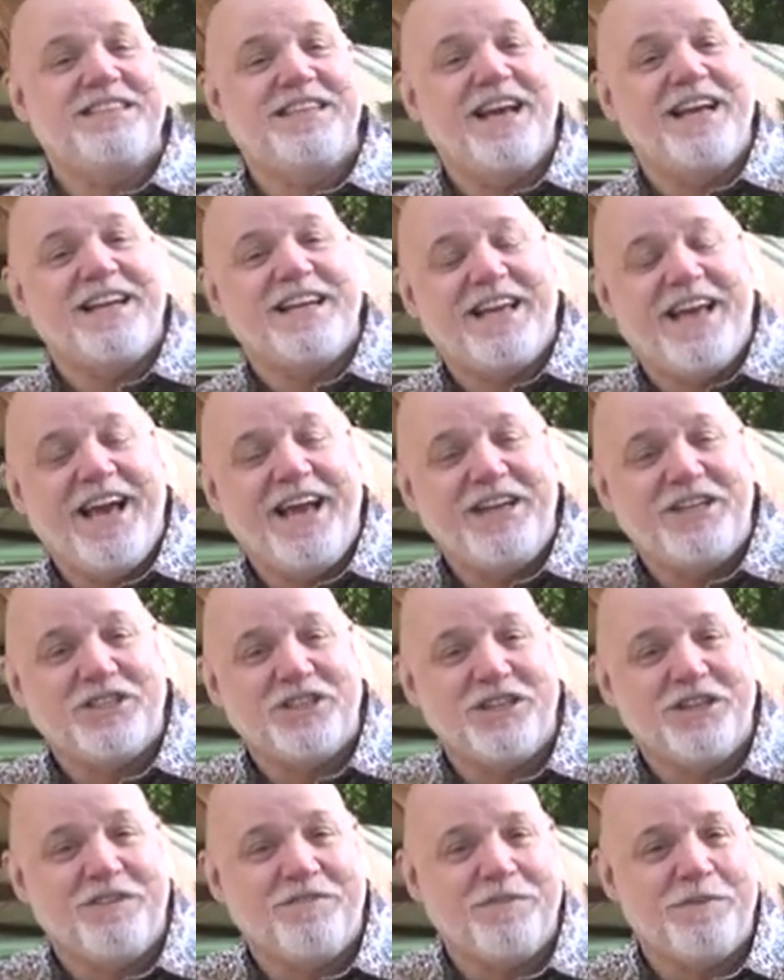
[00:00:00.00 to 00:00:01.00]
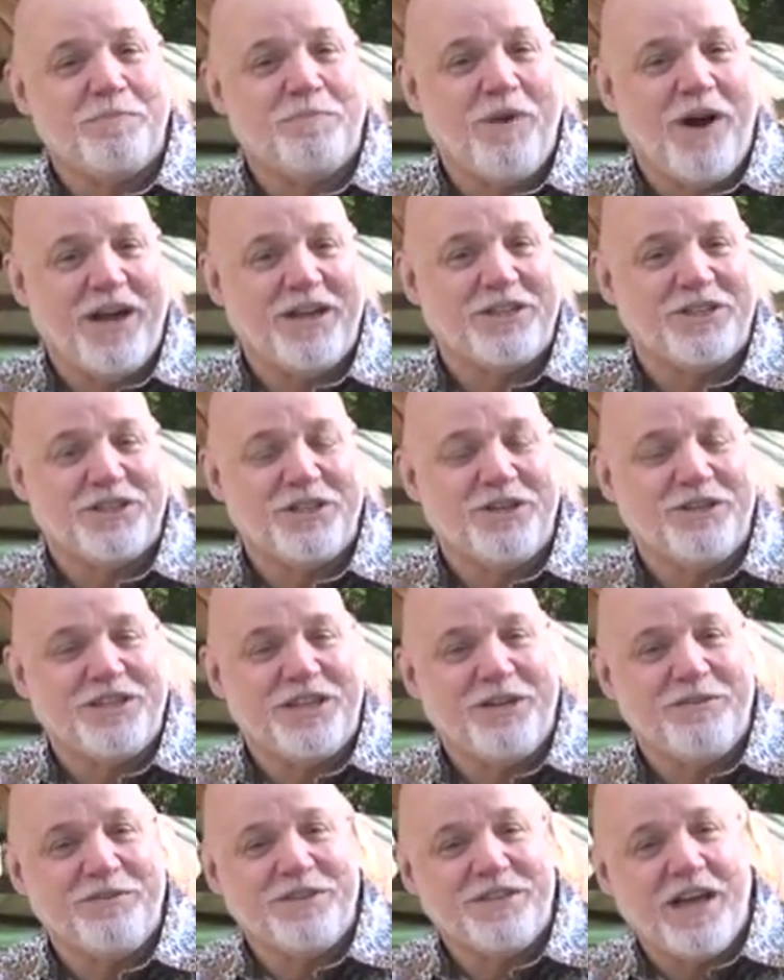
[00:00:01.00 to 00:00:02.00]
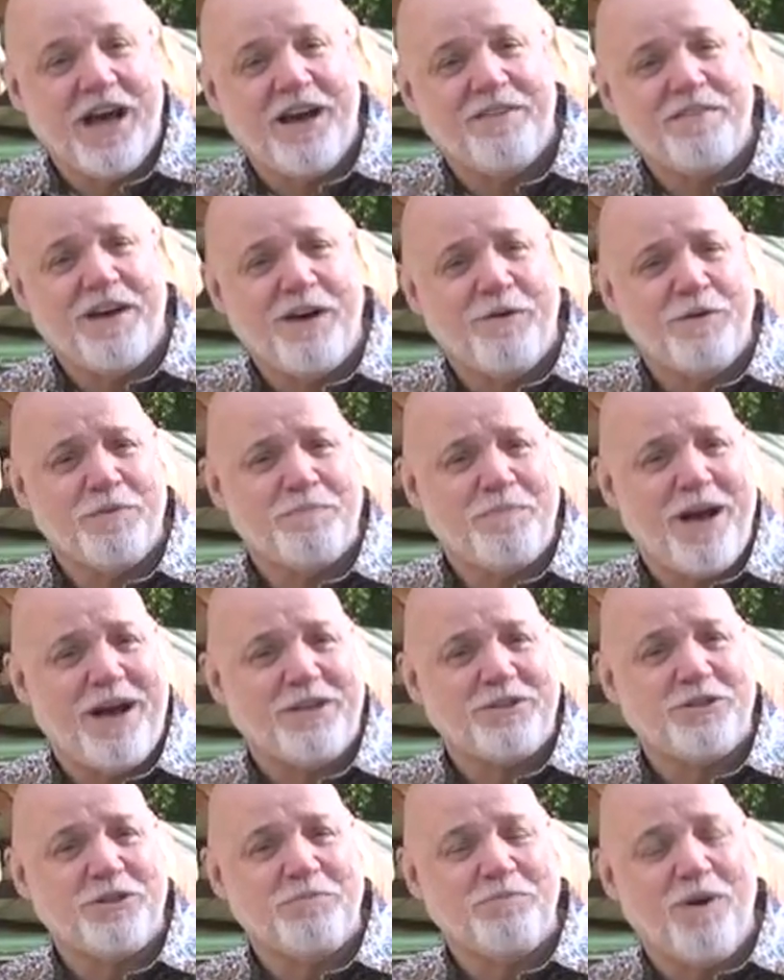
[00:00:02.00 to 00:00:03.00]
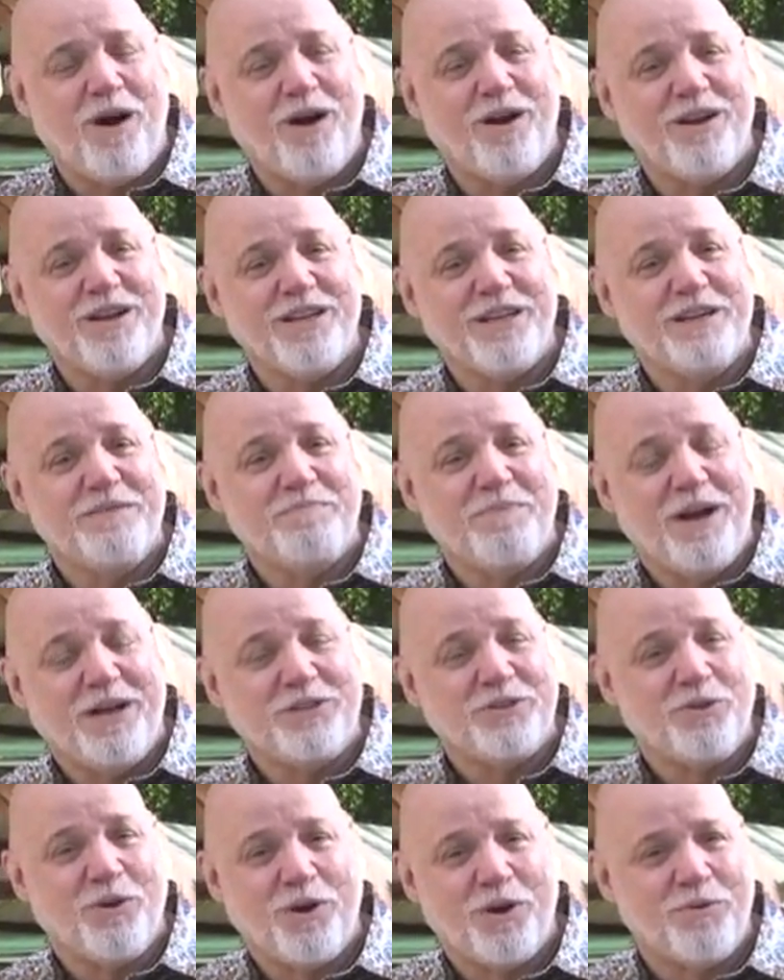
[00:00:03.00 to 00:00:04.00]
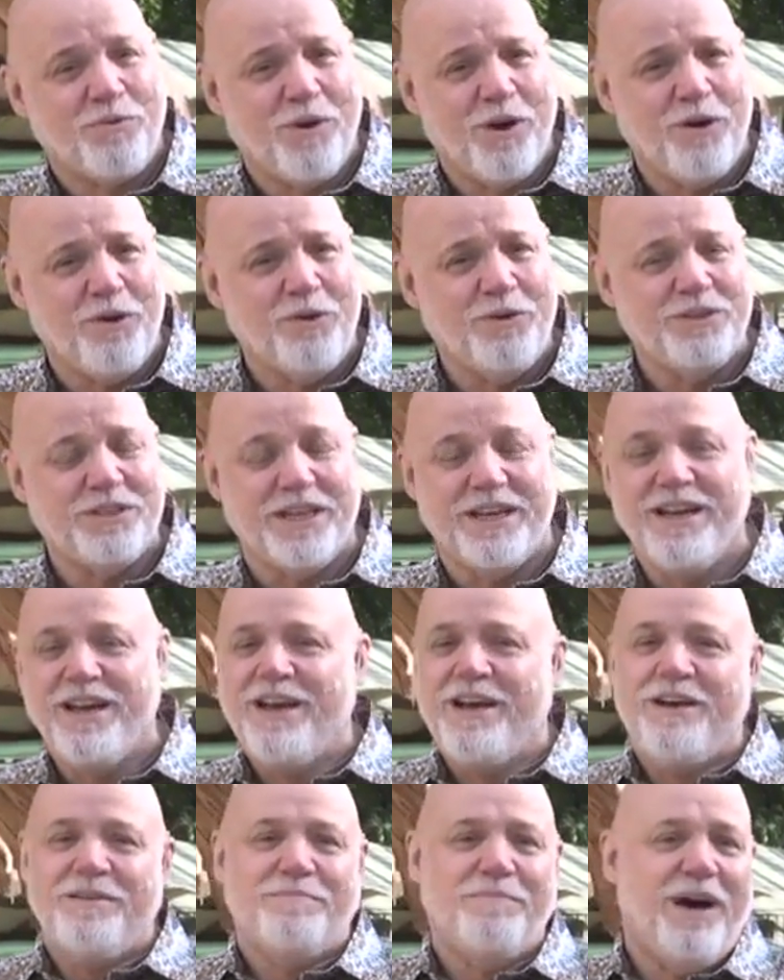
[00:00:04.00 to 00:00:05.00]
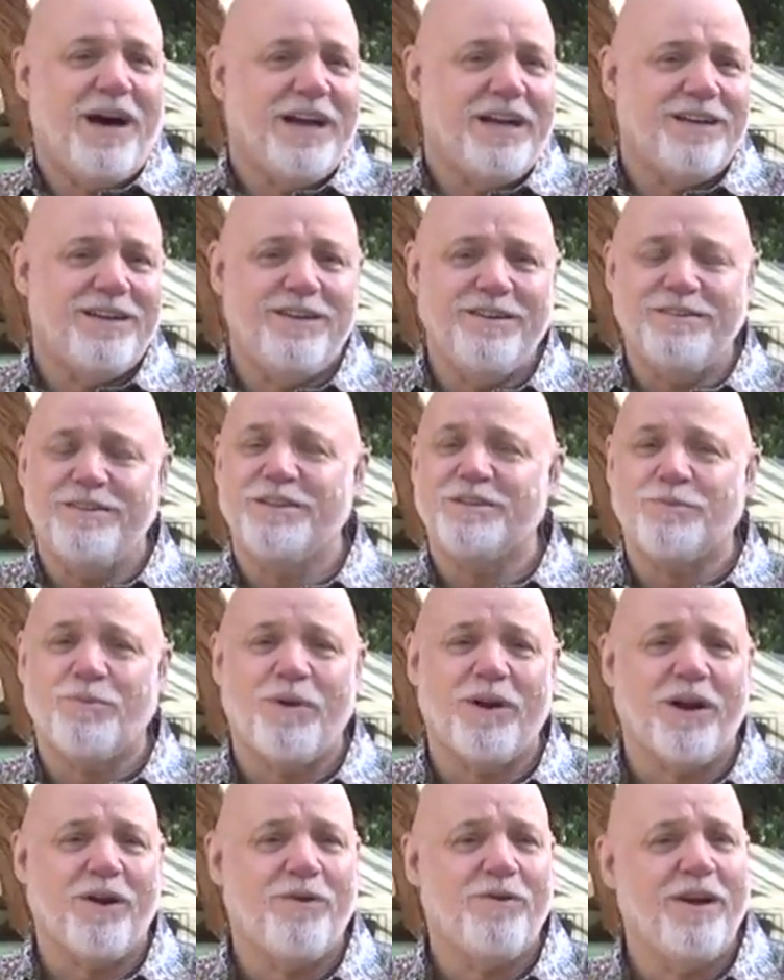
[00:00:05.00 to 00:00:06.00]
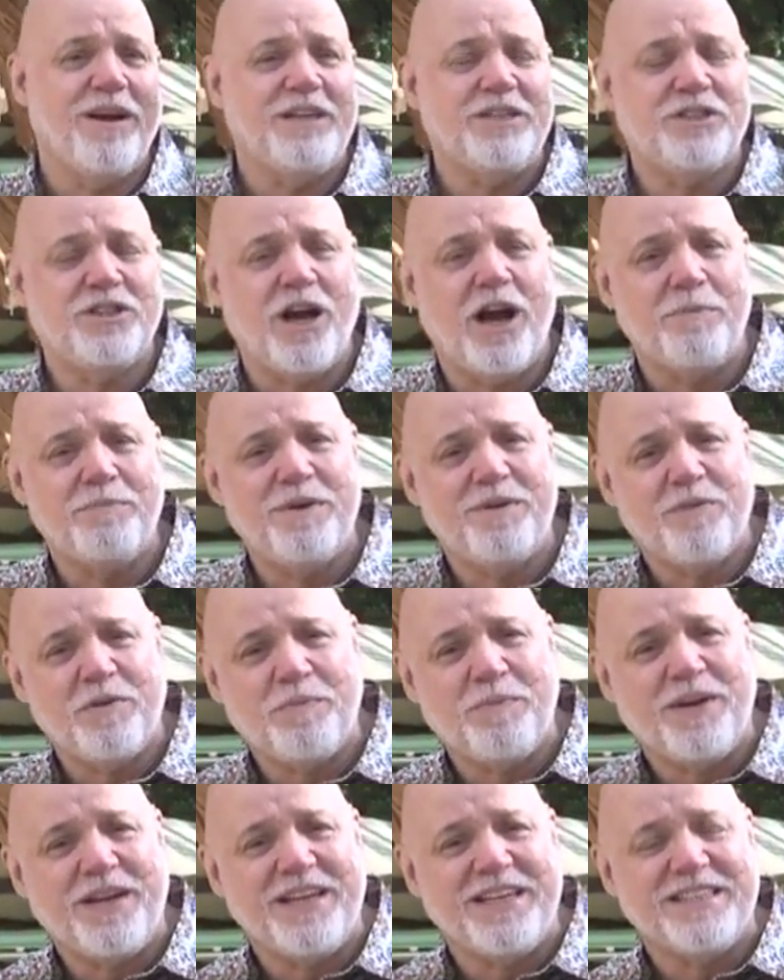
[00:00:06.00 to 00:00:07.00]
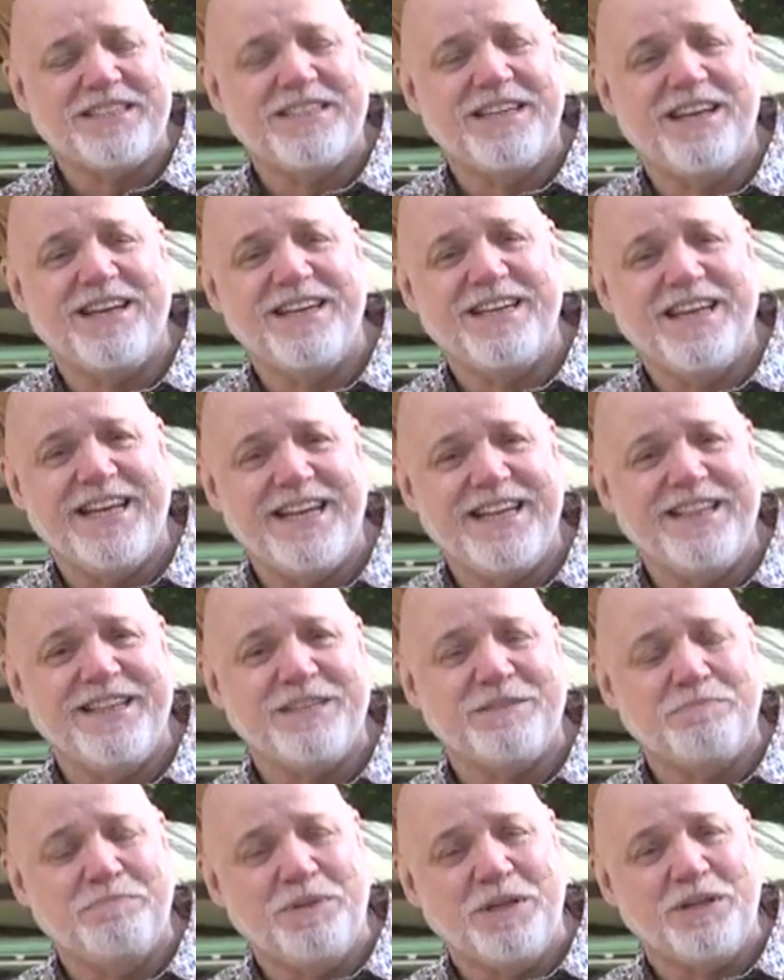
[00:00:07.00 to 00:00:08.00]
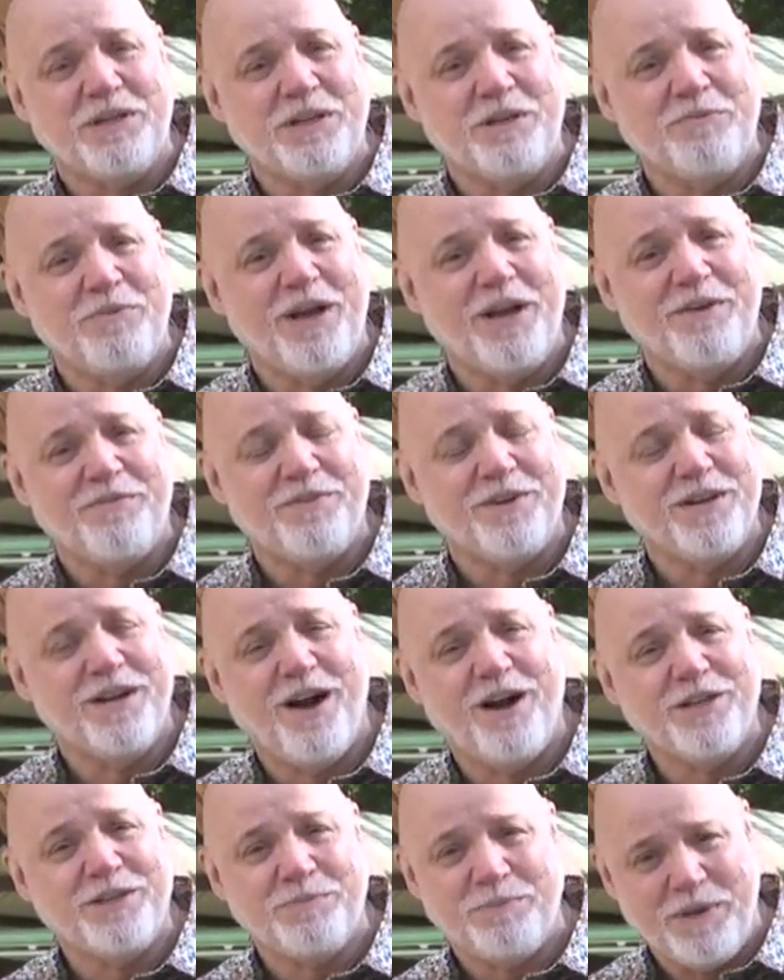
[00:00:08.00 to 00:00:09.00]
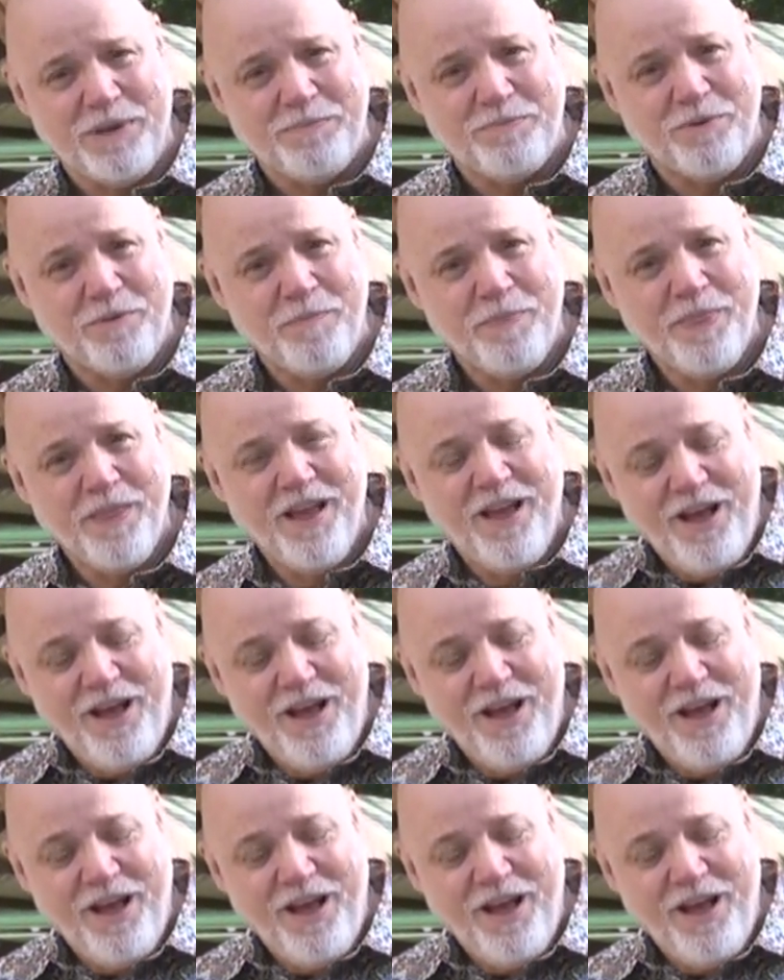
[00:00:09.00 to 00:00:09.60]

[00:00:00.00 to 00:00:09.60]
dedication of the branch church here in Davao with Pastor Marlon and Pastora Rose, and my goodness, what a great job everybody has done in getting this building ready for God's people.